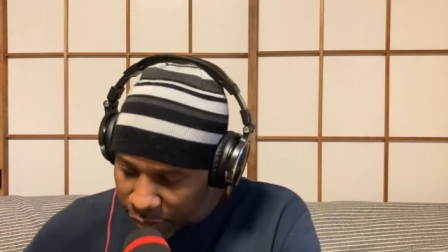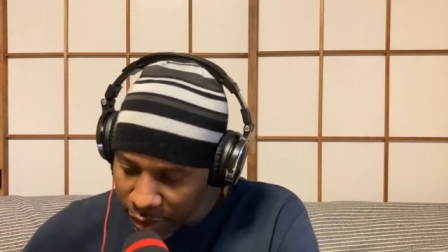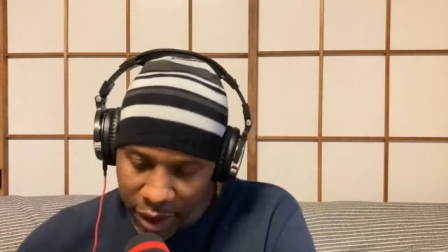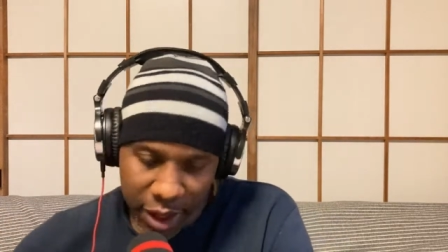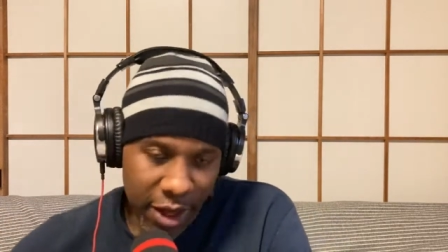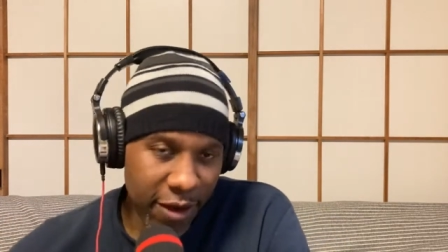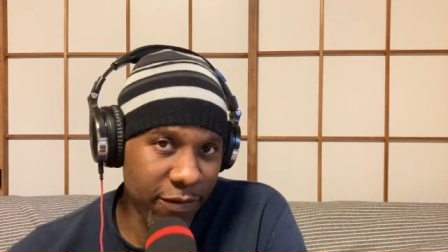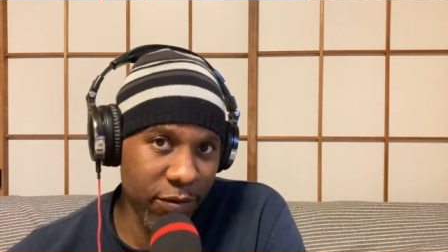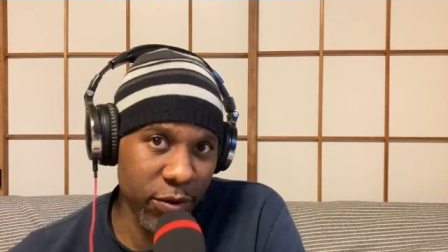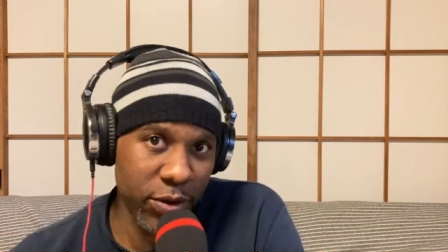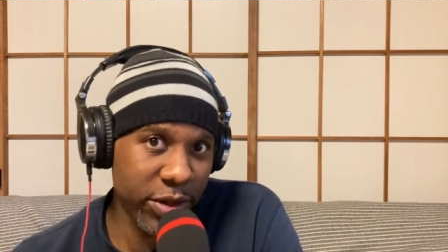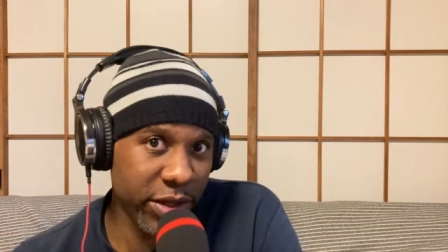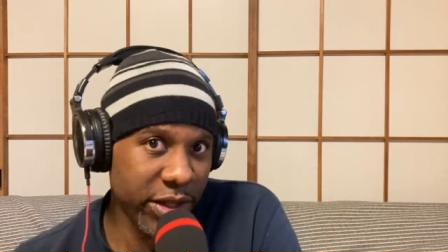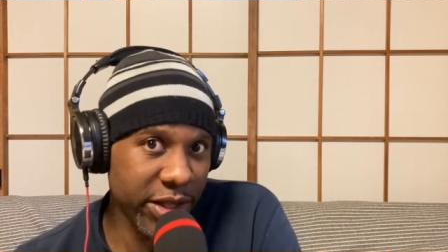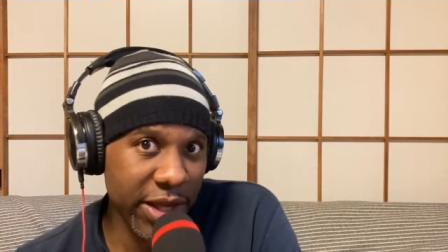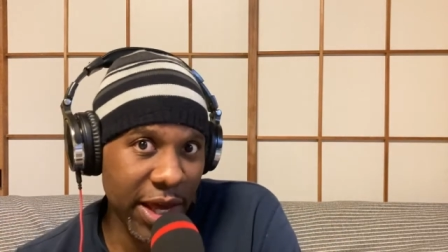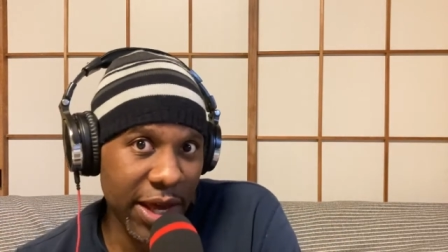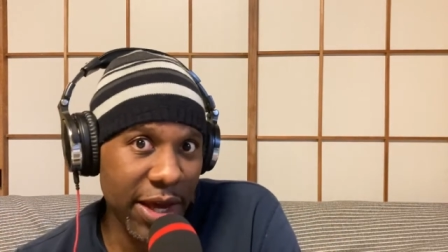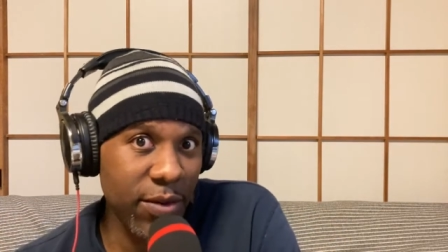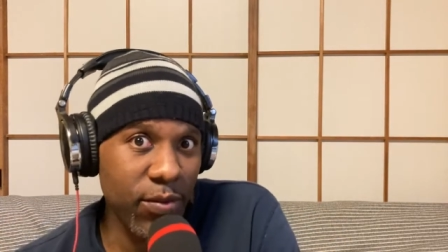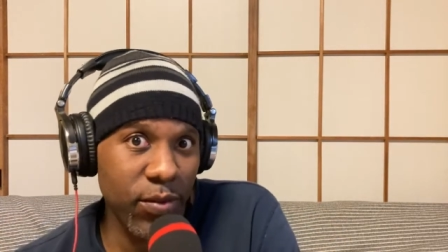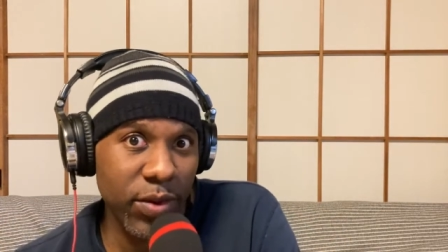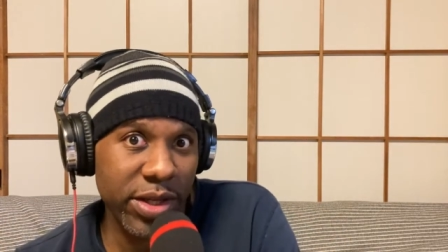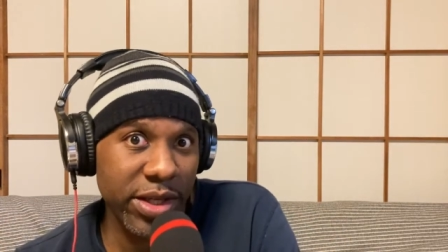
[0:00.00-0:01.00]
If you just
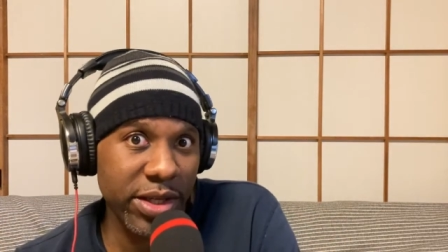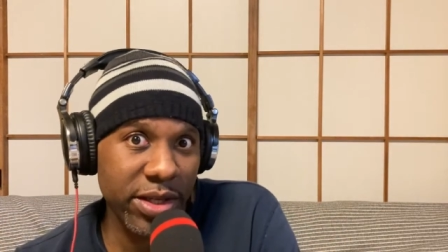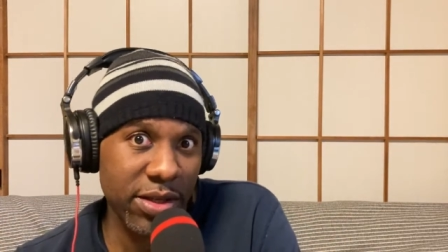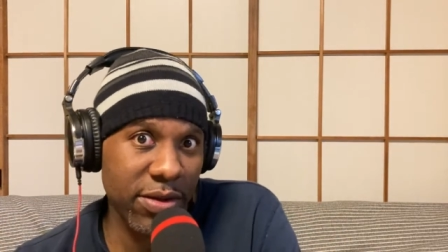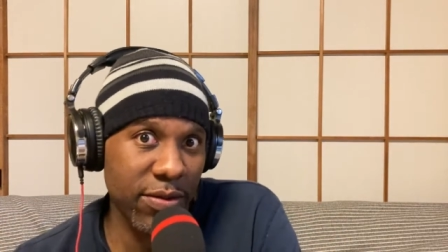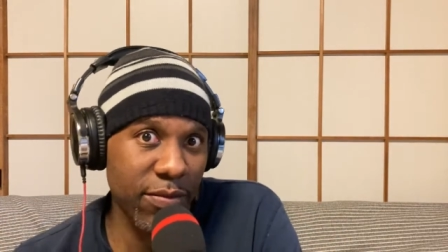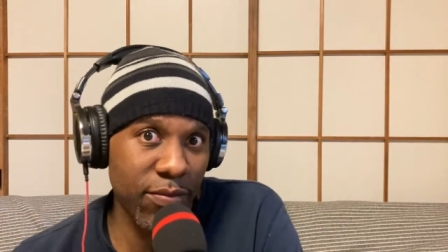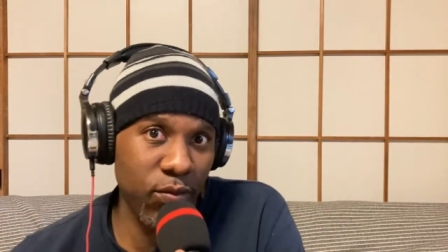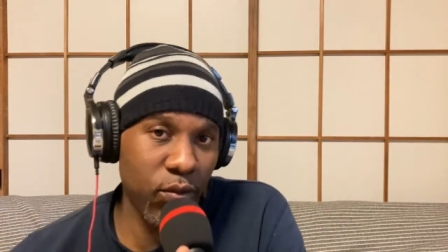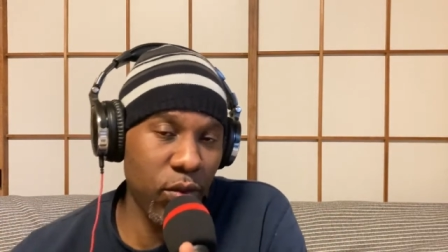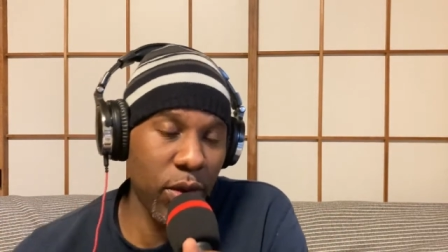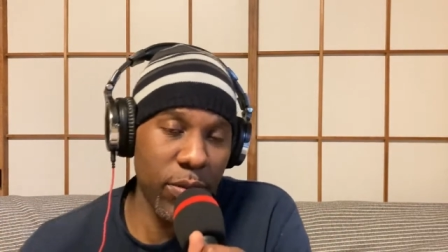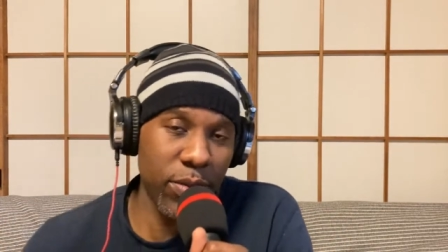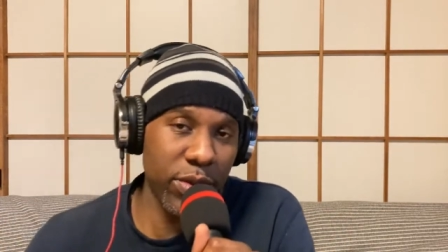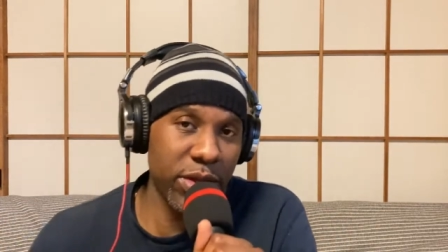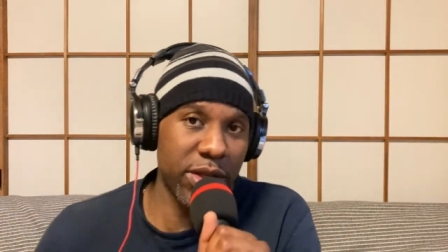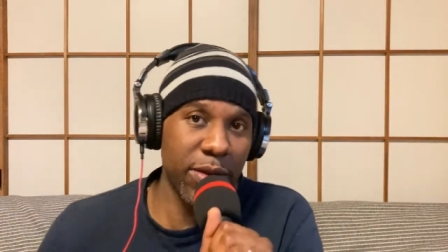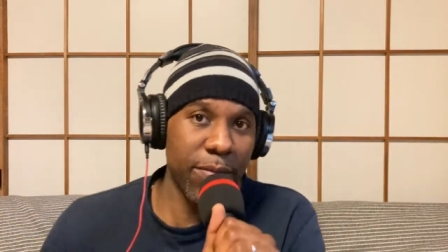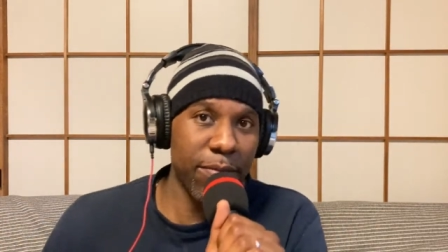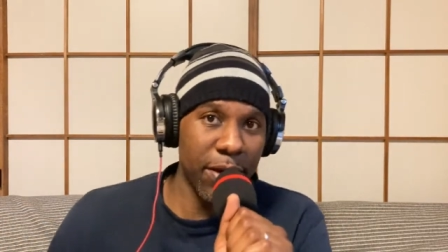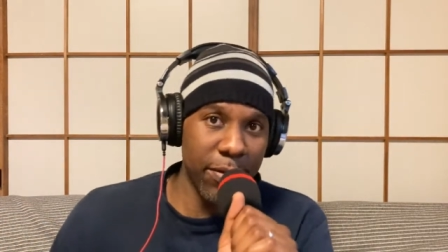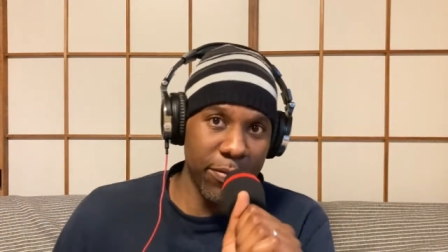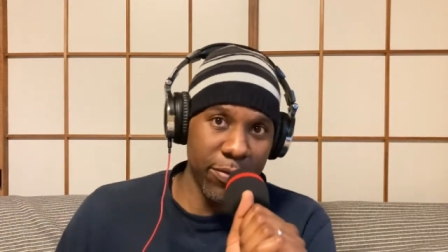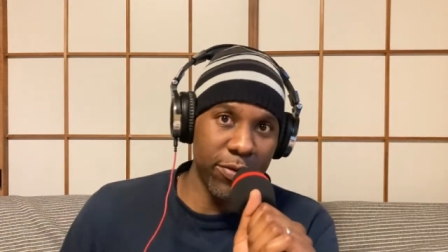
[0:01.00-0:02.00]
say what was the
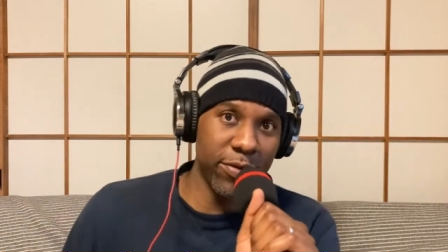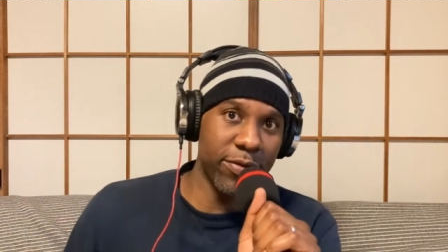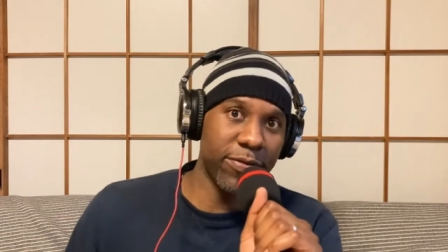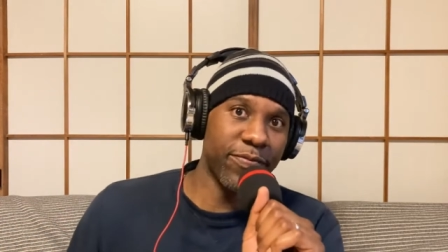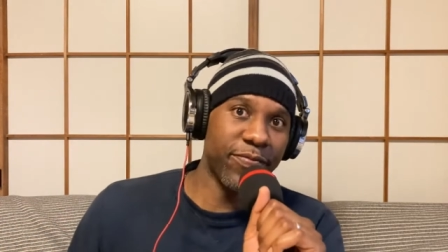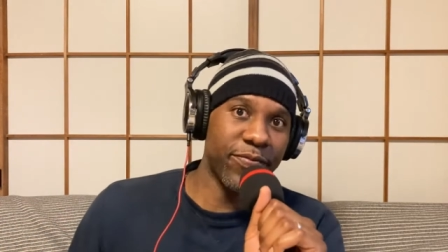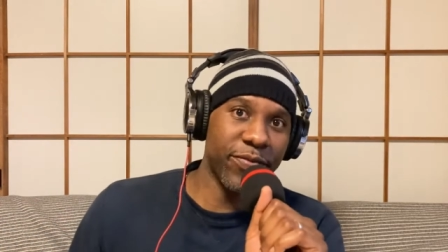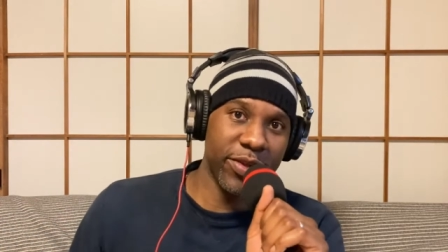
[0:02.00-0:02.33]
bubble